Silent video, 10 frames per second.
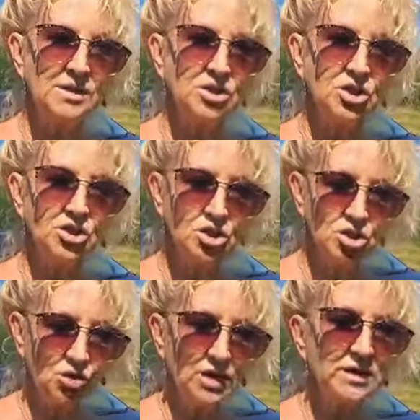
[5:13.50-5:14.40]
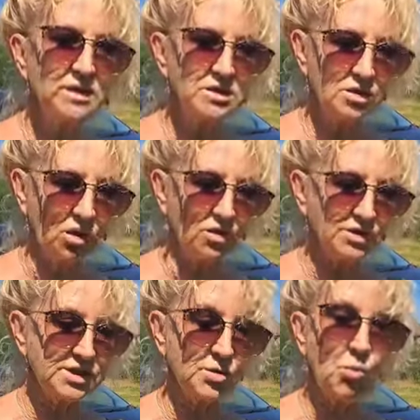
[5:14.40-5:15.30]
to join the
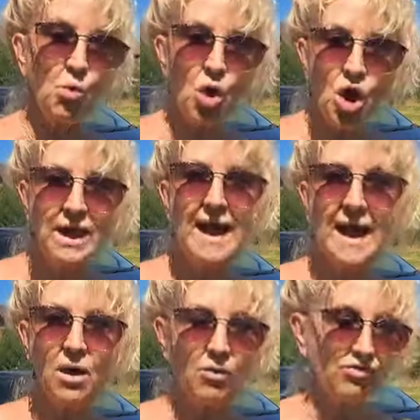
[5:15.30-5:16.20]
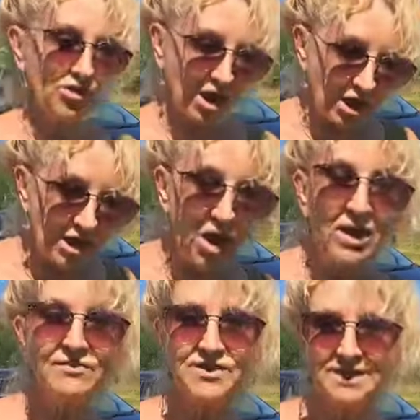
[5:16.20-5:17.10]
dots and work out the
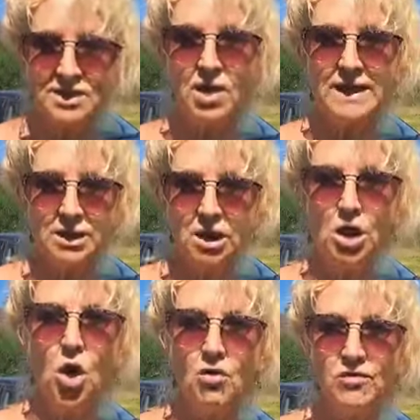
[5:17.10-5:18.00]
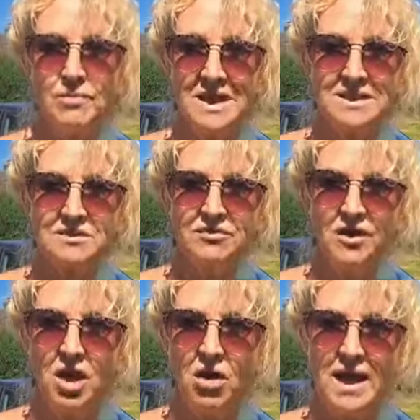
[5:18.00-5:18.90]
life cycle of a
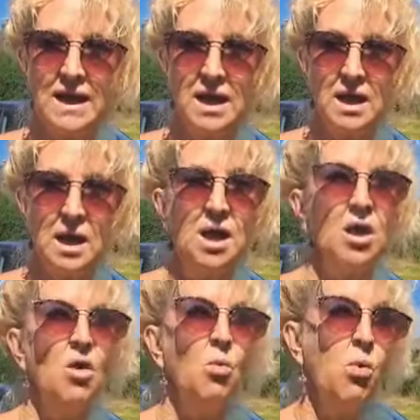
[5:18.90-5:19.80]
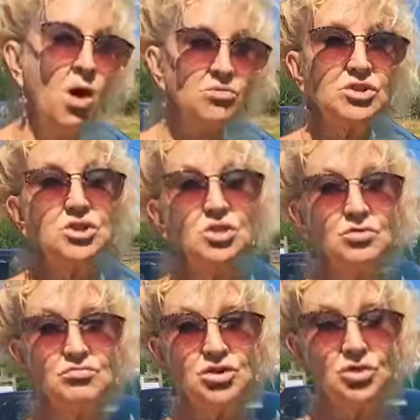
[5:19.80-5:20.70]
butterfly, whilst
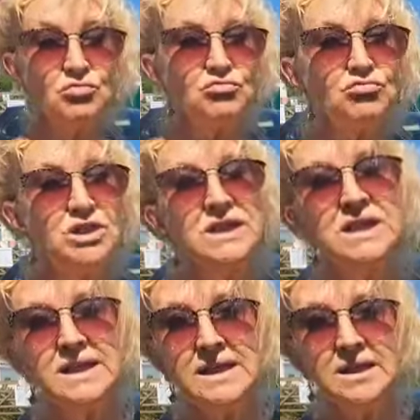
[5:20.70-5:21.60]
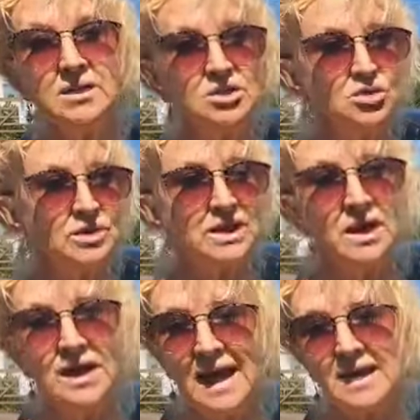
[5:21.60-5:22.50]
you're really doing
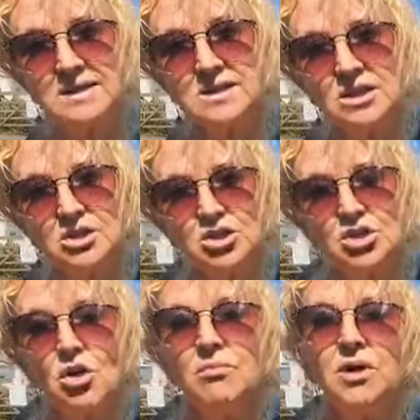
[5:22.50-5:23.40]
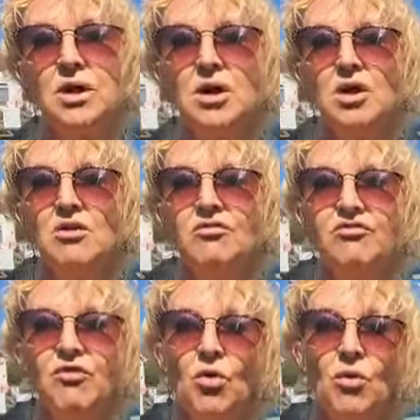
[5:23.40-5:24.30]
an excellent job
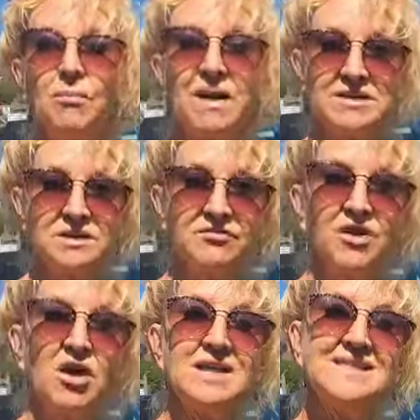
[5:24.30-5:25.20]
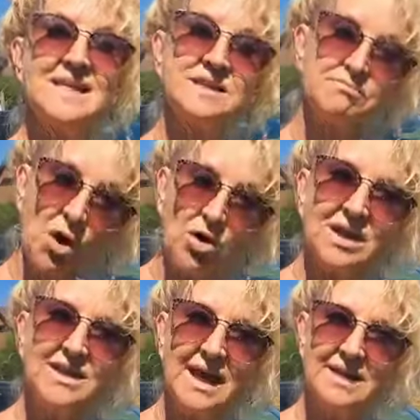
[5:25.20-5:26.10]
for butterflies as
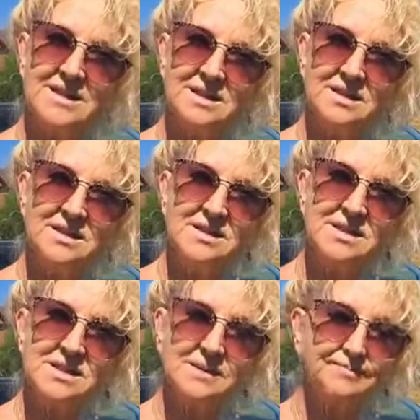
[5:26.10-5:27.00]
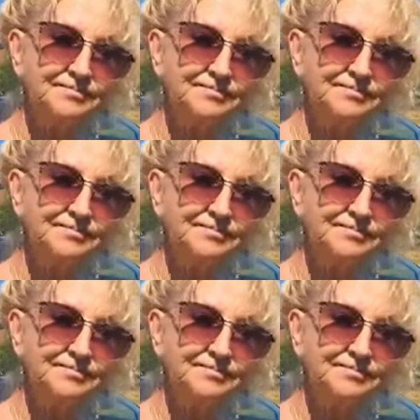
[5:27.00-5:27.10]
pollinators,